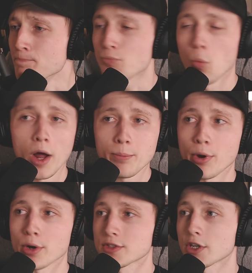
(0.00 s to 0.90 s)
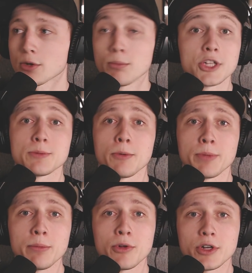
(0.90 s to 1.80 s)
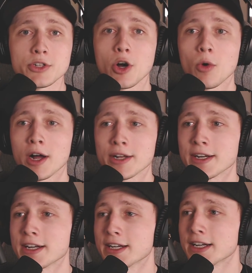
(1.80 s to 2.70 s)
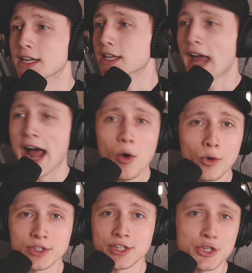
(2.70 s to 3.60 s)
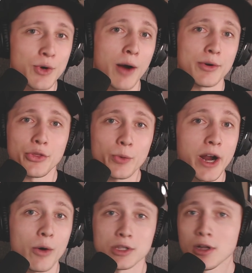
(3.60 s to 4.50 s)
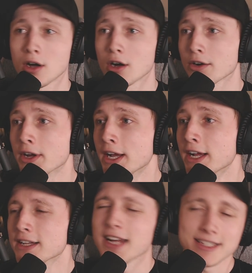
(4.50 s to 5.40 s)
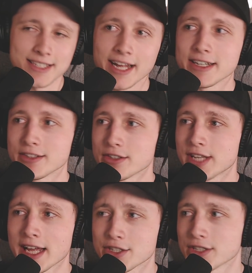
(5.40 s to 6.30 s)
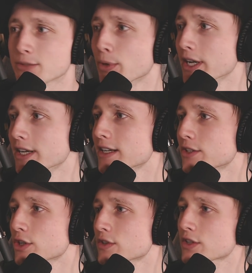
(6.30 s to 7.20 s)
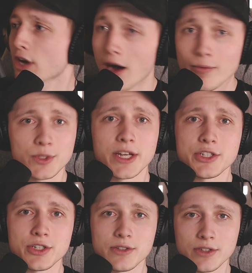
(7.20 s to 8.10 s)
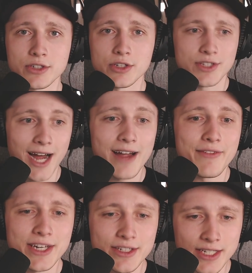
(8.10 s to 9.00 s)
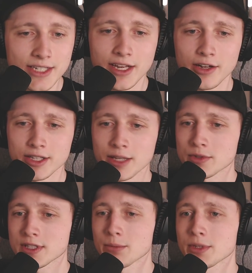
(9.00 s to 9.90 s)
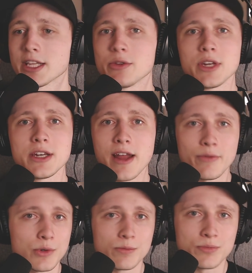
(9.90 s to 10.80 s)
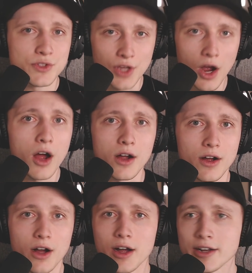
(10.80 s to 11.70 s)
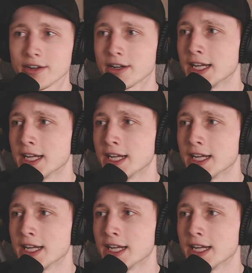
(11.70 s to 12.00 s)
one person or multiple people could go on hour to 2 hour to 3 hour long, not tangents, but just conversations, and just dive into detail. And that was something that you never saw on,